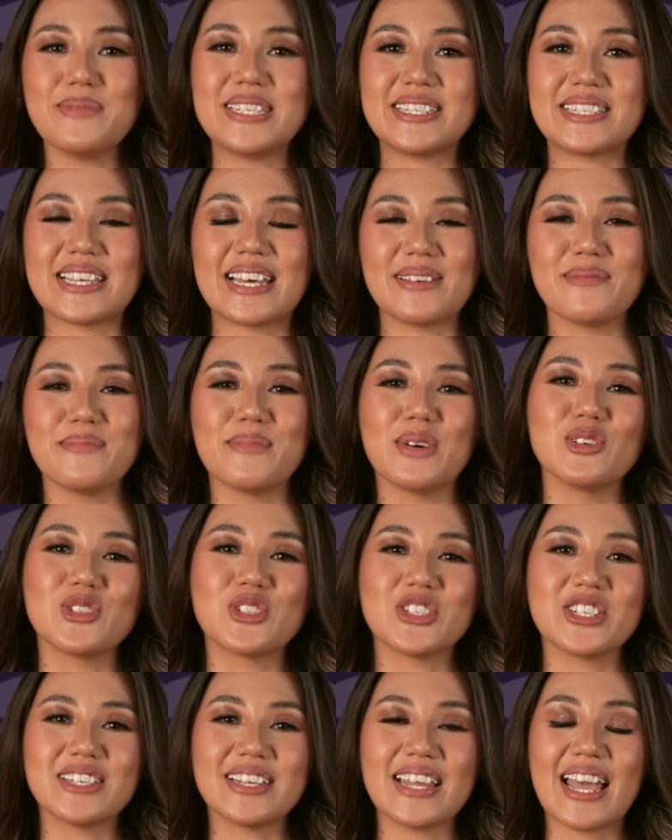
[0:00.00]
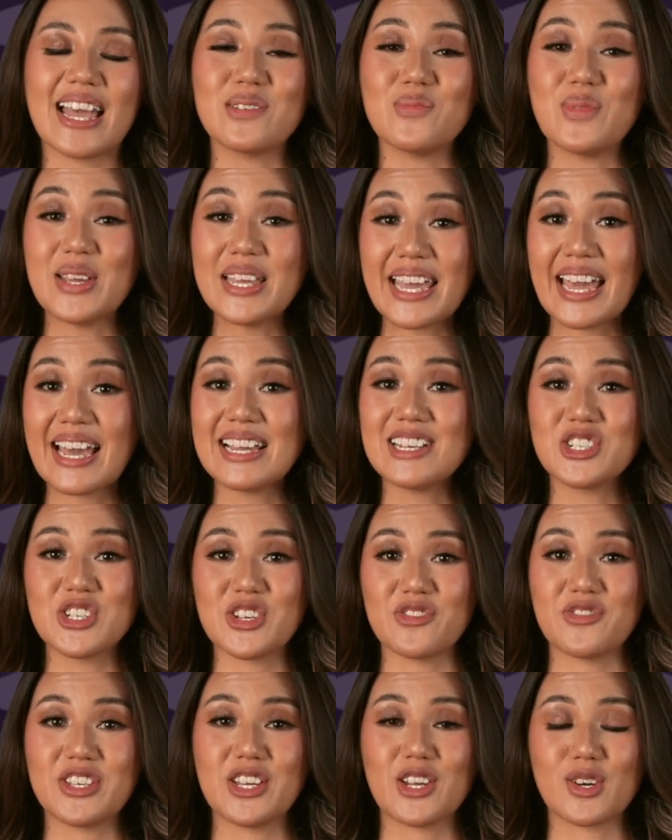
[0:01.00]
set in motion and we can
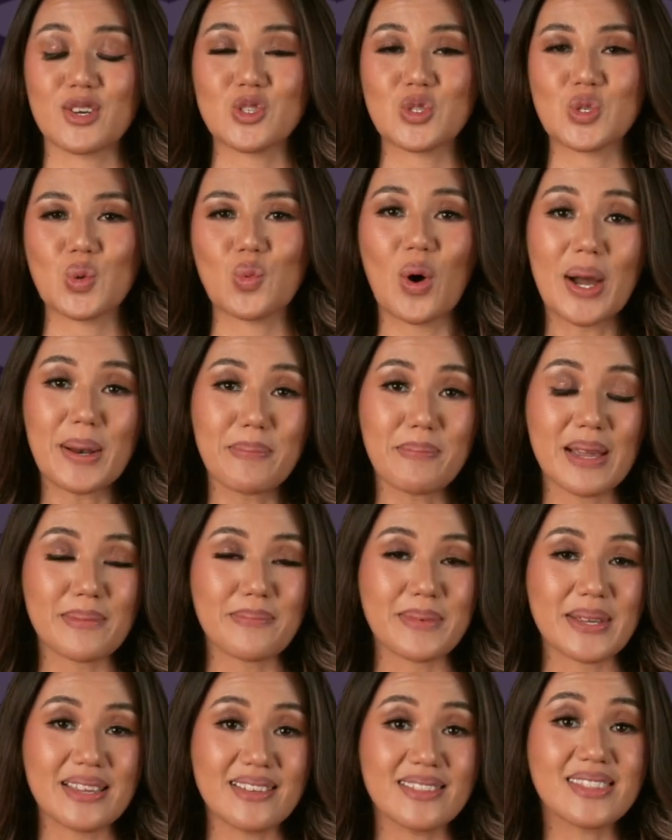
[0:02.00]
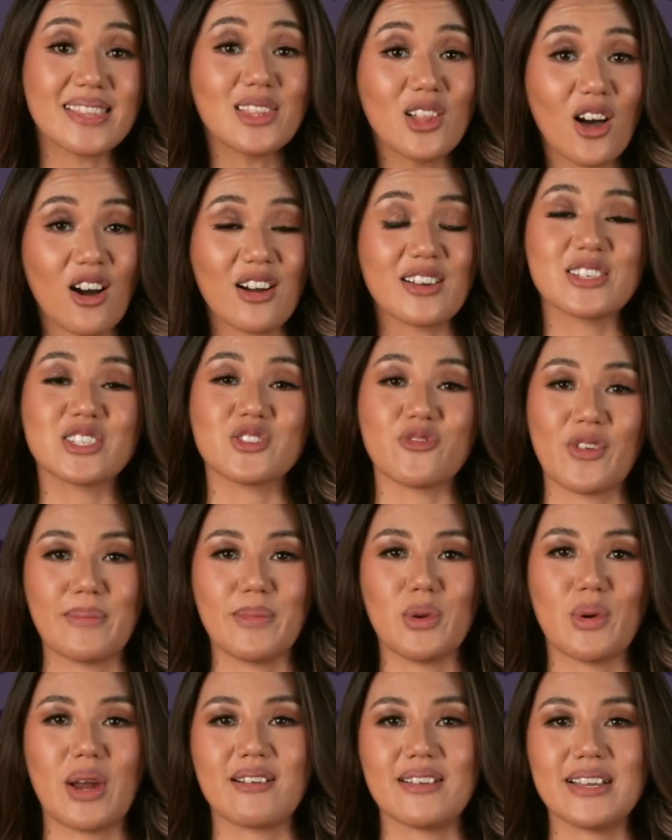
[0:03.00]
shift gears to what might be the longest
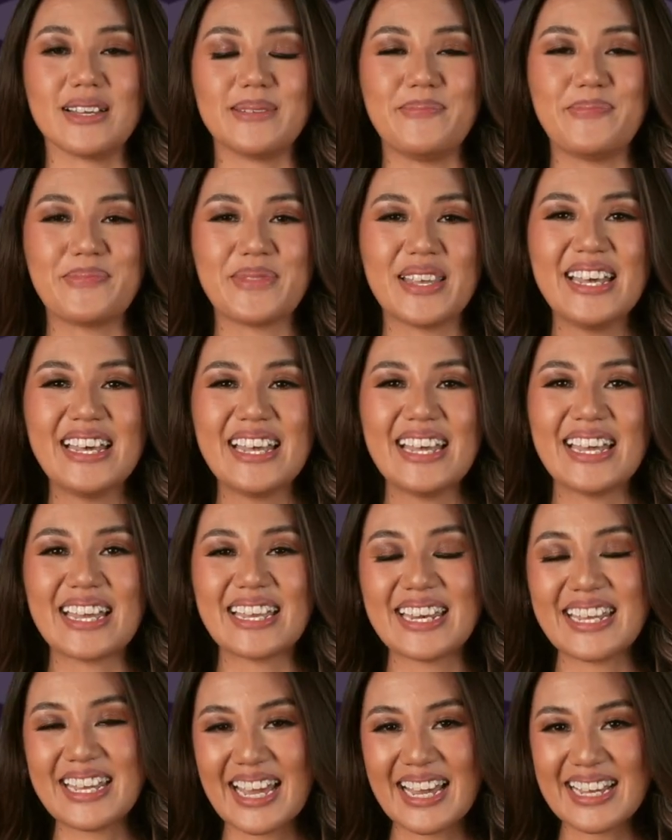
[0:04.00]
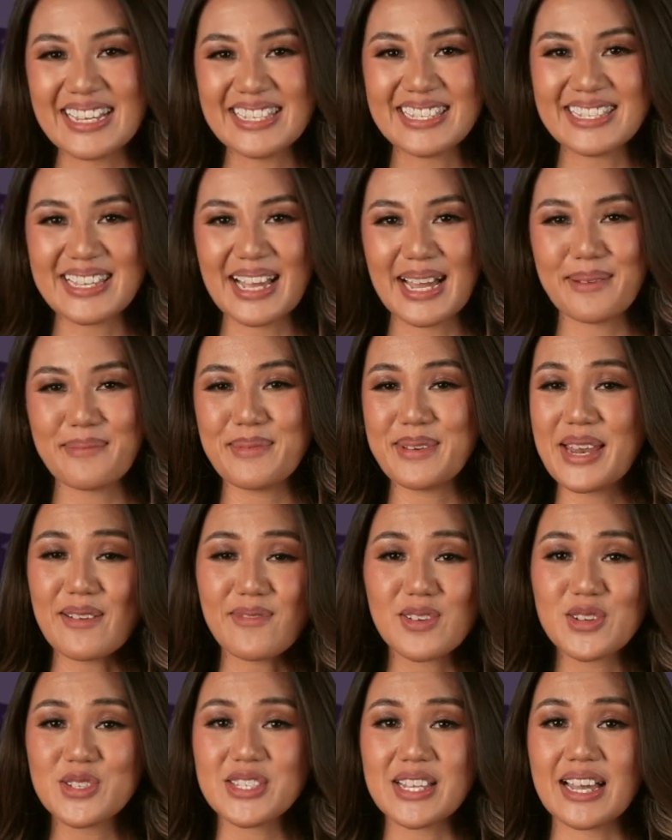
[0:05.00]
February. In any case, time
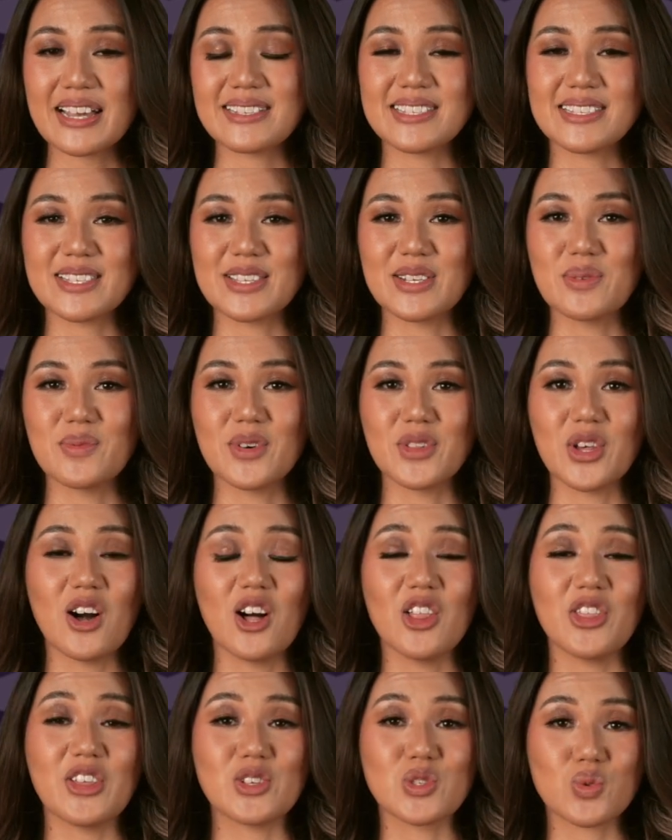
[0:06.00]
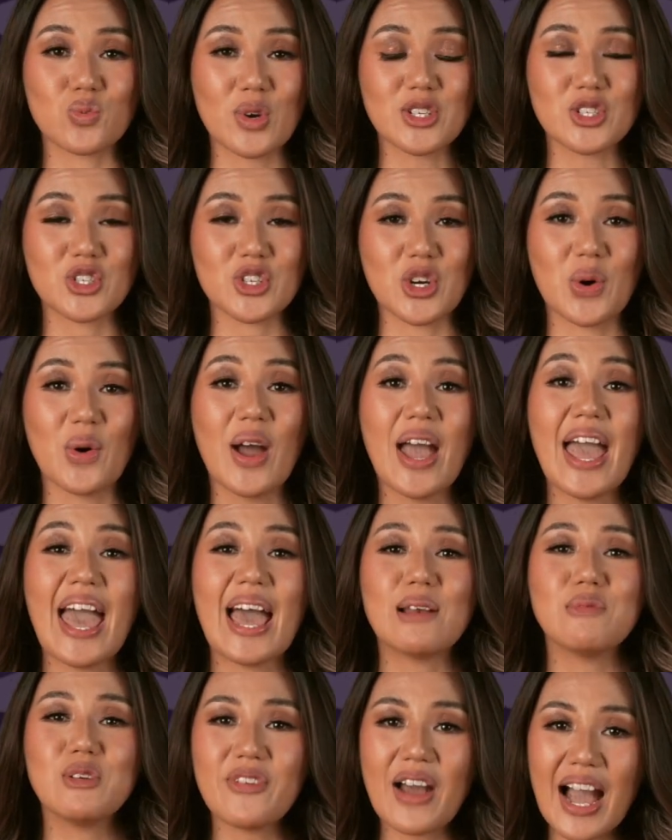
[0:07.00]
never stands still with all things retro,
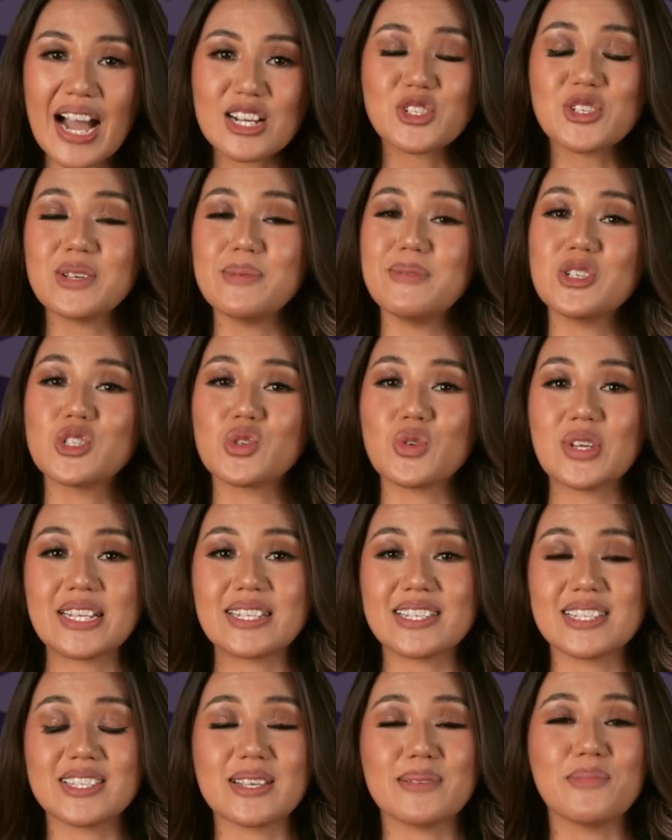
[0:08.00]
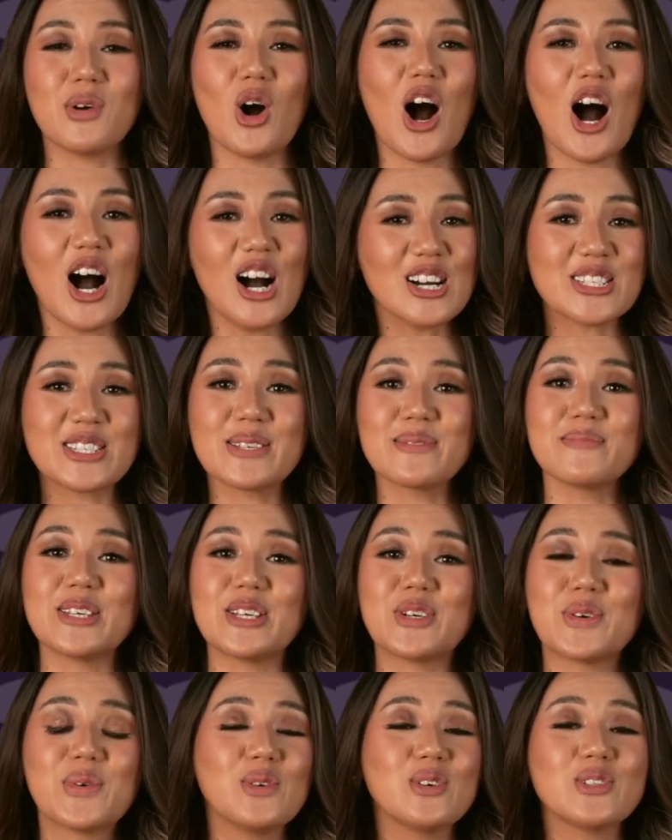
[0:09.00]
and we've actually been treated to some
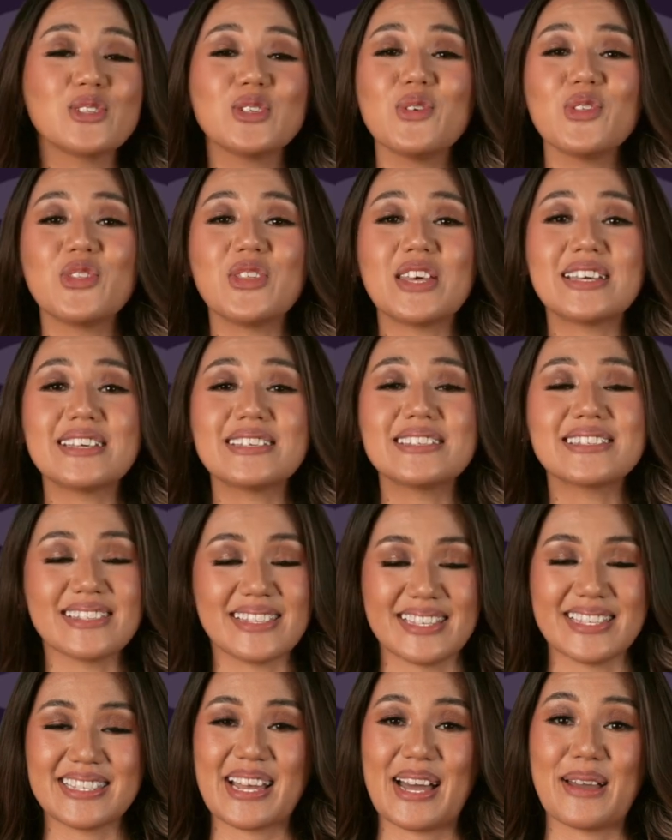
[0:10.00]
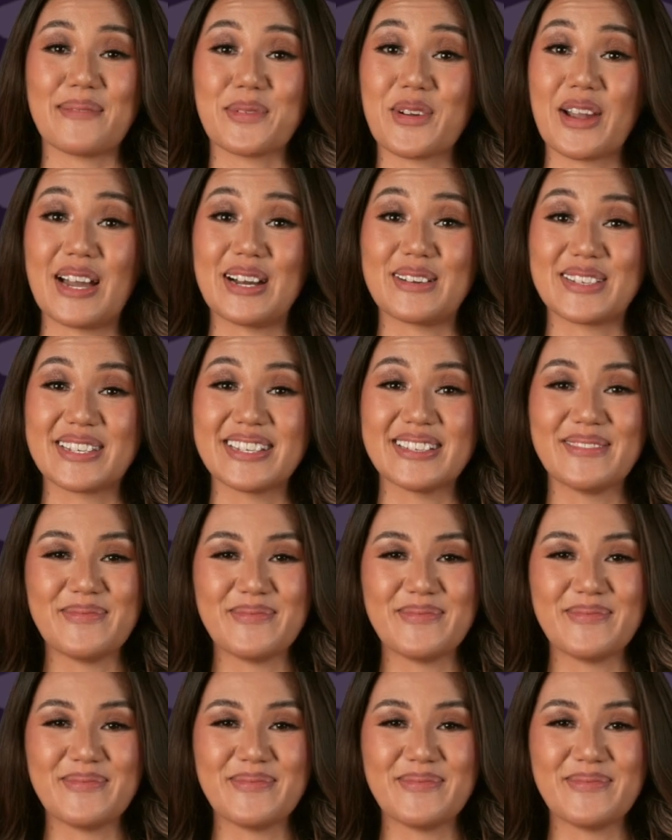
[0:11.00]
awesomely cool new things this time around.